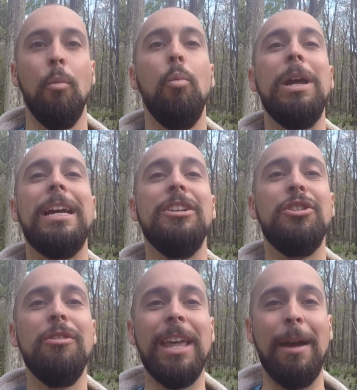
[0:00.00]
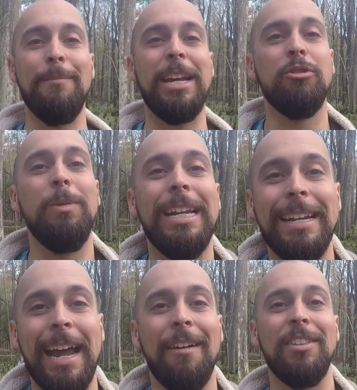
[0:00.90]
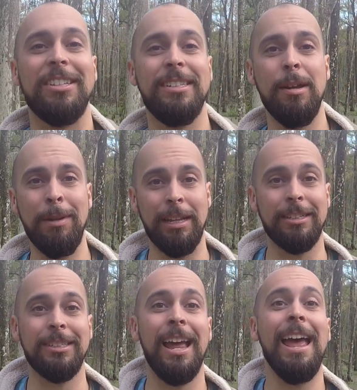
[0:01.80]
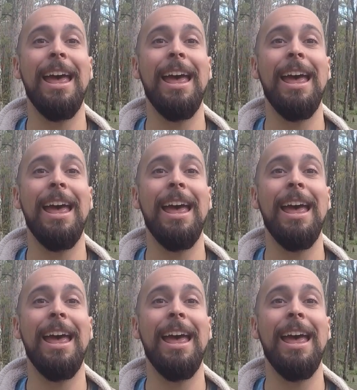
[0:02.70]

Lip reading: We could do that because we didn't have the stimulus.